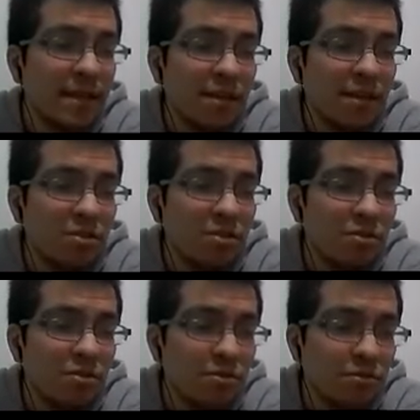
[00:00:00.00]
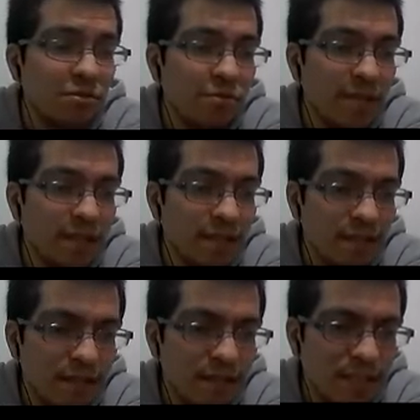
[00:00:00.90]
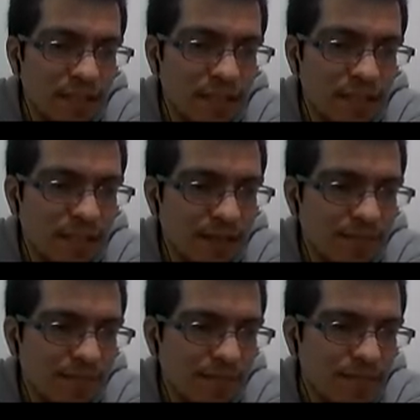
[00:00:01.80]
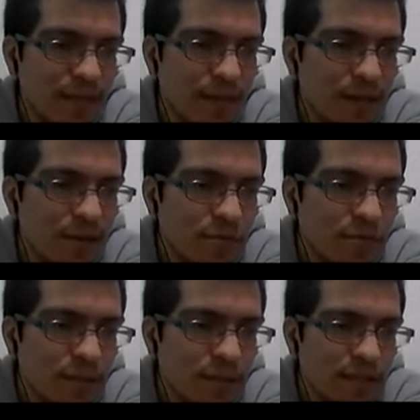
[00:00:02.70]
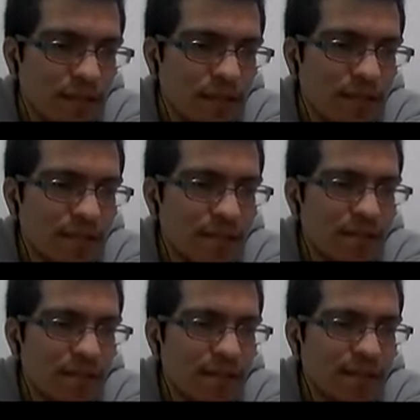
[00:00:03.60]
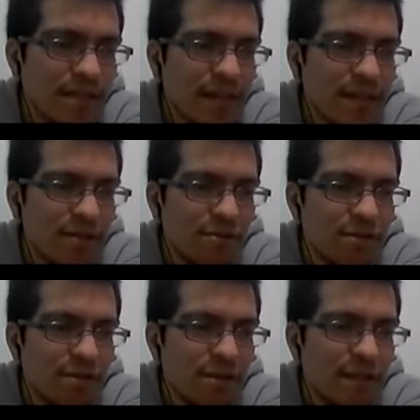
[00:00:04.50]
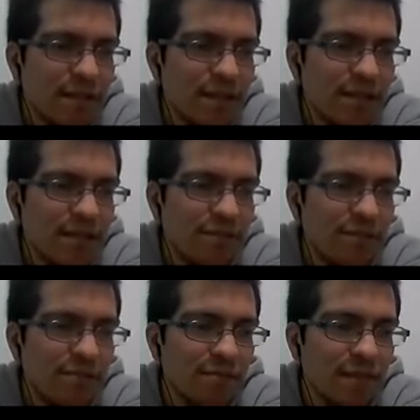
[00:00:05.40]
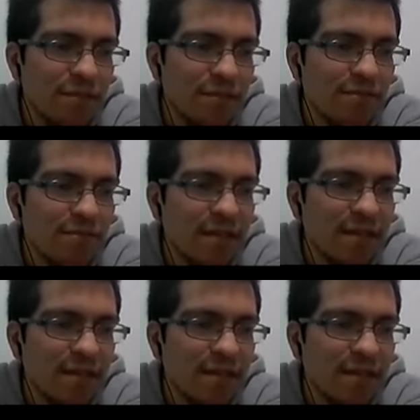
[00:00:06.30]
So we change them with this sky code that is from AstroPy.